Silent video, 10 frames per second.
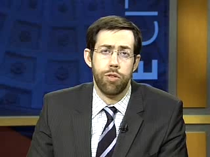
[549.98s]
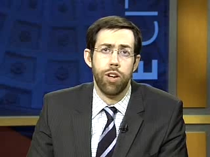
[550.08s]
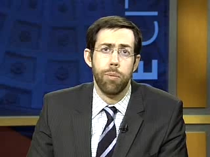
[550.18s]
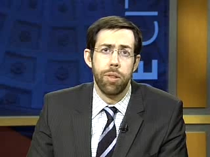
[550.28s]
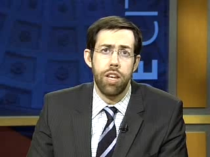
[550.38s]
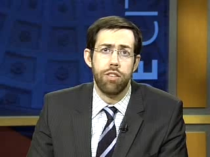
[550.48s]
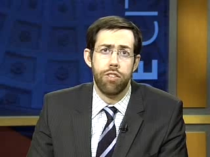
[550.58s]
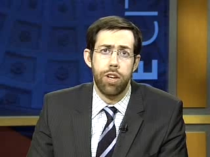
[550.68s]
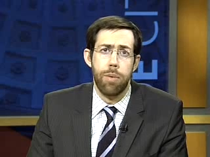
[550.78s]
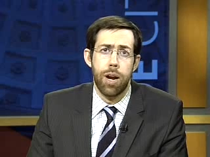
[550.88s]
was really pleased
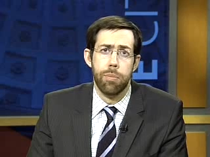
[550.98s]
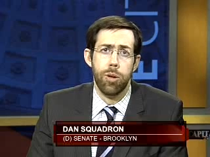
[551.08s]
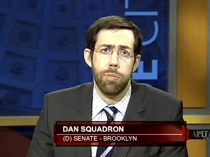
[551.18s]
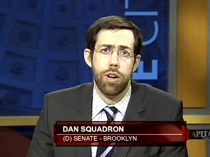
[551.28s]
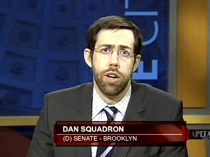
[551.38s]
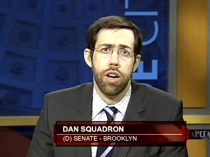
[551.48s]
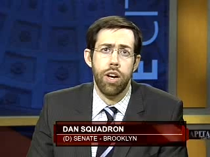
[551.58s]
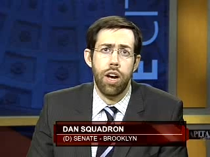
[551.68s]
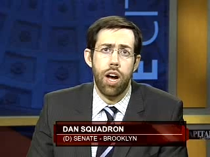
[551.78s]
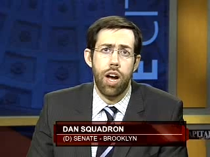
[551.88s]
to see Mayor Bloomberg
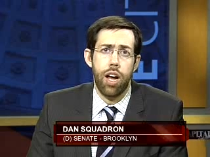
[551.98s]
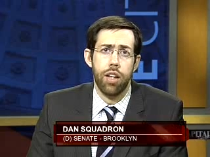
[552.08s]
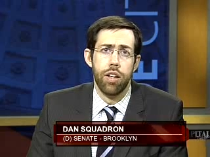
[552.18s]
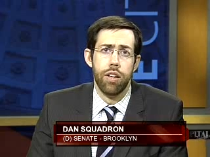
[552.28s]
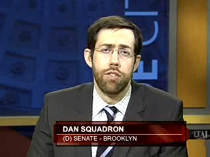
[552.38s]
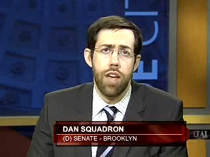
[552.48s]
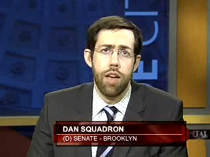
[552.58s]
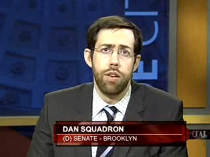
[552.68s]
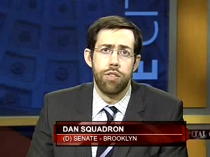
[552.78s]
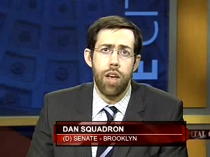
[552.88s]

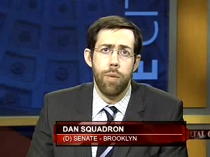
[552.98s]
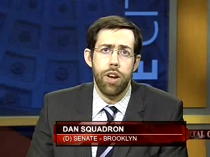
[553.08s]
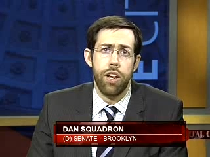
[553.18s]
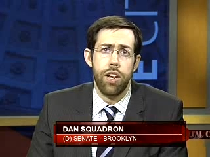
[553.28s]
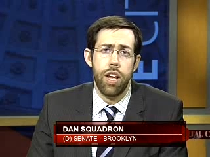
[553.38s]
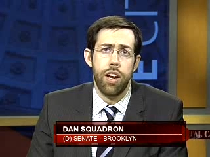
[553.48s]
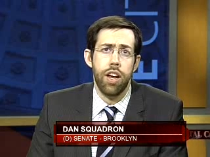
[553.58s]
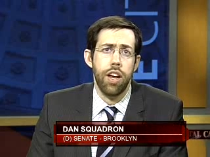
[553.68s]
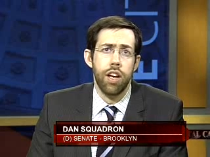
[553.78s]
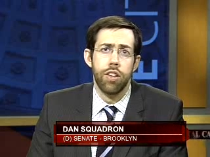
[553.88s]
say what he
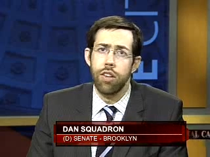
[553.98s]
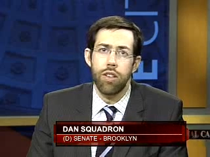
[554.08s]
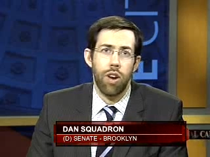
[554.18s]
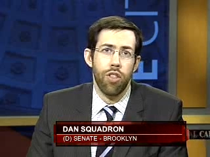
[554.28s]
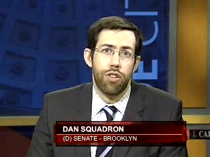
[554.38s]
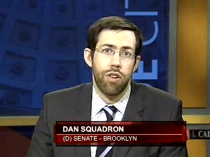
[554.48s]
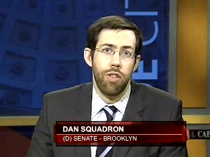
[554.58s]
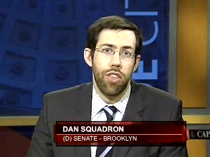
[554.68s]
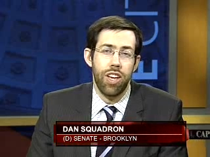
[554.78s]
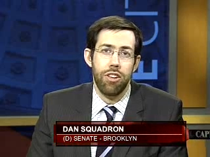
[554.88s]
did. The
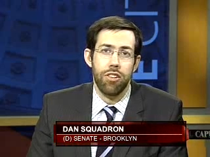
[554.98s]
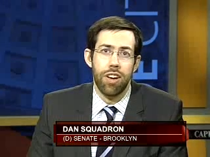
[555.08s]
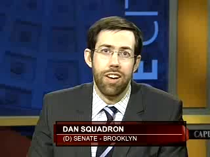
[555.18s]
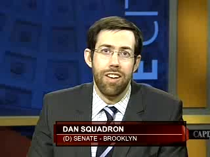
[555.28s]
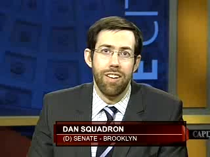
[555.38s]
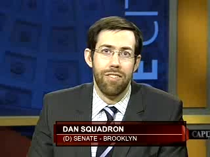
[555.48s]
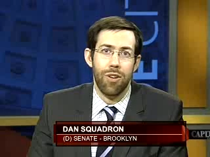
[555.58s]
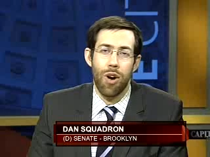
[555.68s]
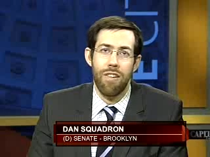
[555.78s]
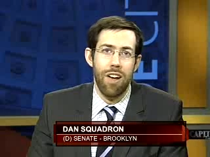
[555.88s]
truth is,
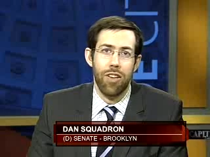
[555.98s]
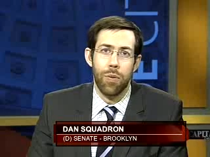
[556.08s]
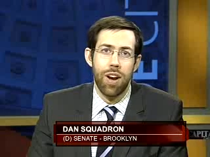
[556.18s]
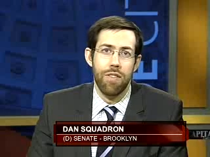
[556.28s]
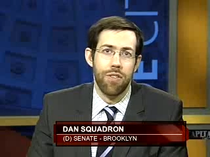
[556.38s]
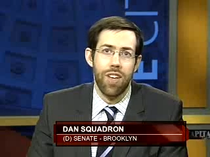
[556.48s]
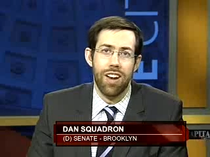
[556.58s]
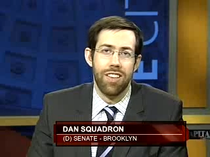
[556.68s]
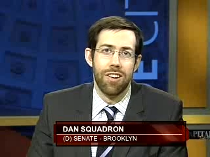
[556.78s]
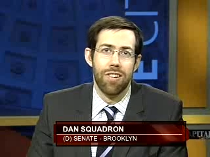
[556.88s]
if you go around the 25th
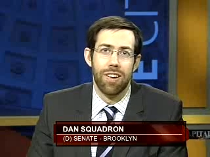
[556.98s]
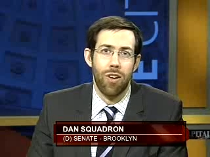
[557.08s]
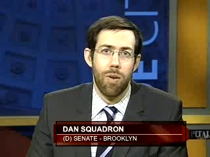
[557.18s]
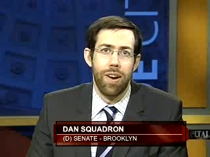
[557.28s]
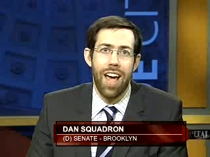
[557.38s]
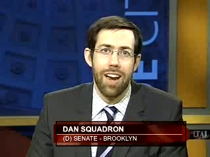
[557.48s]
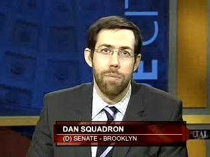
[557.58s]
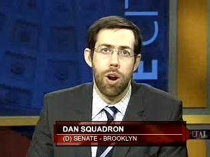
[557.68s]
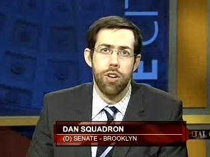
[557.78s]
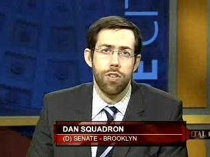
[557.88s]
Senate District, Lower
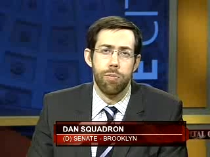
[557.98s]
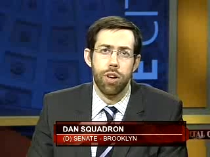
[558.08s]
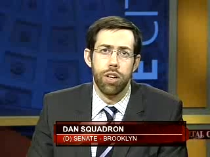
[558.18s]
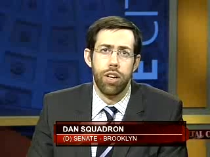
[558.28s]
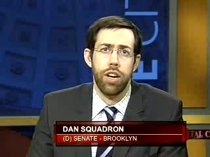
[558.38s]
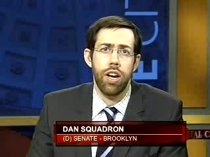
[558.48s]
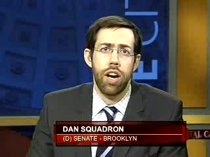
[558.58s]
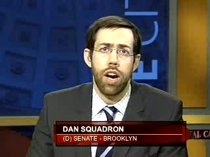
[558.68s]
Manhattan, parts of Brooklyn,